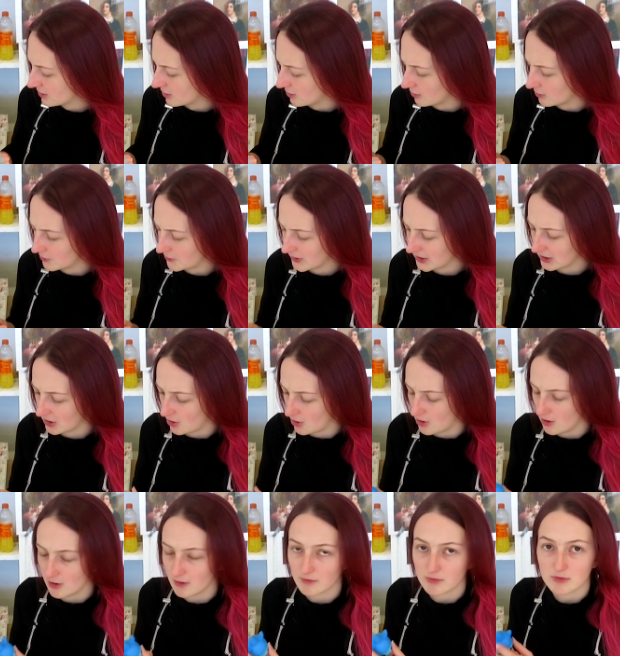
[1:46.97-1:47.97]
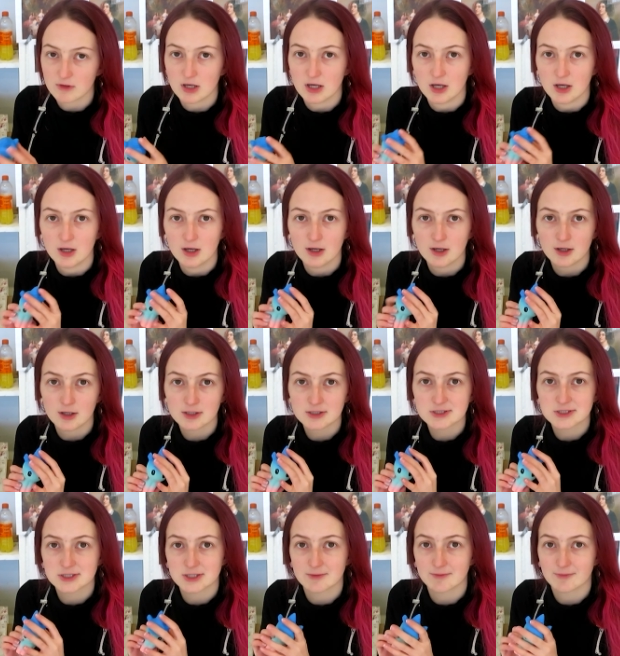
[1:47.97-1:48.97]
gluing on
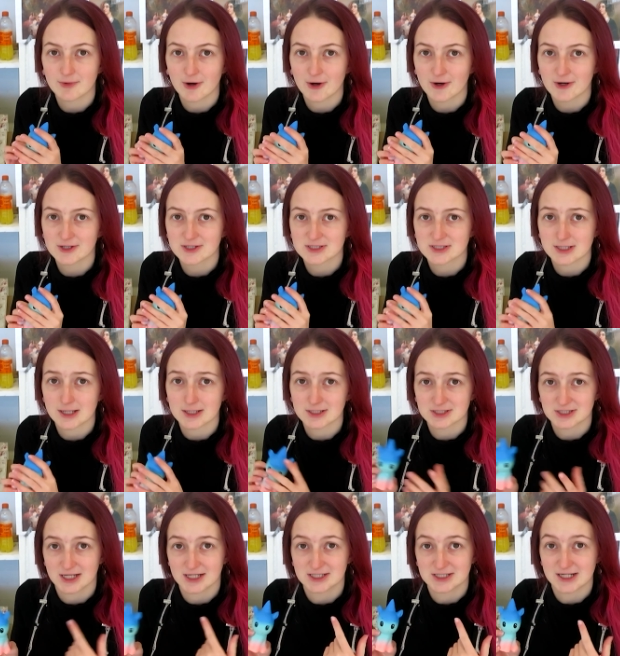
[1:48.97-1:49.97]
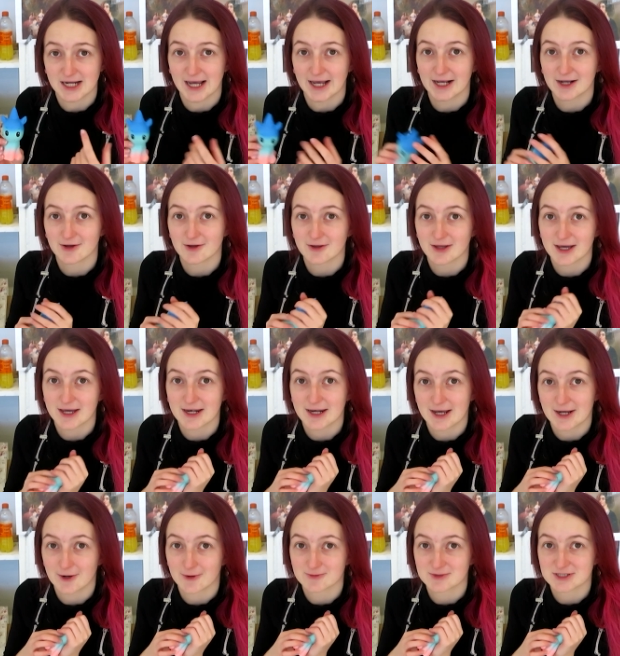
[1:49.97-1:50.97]
some parts. I'll change the angle
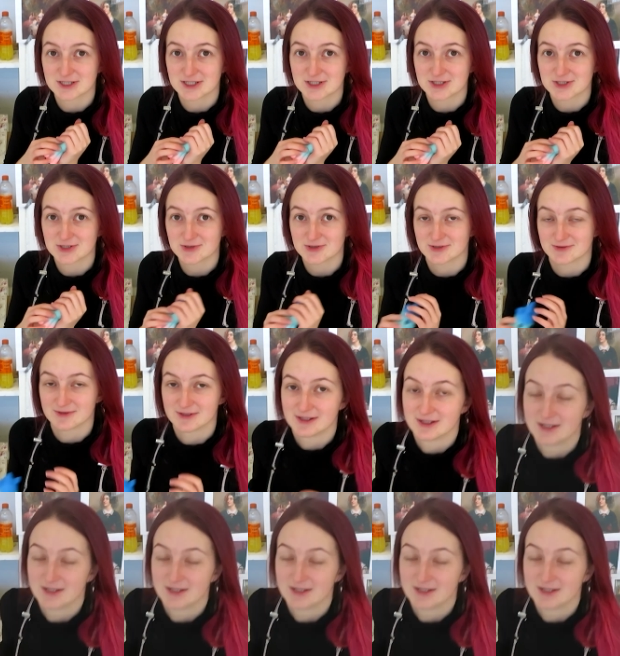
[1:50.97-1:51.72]
and I hope to see you soon.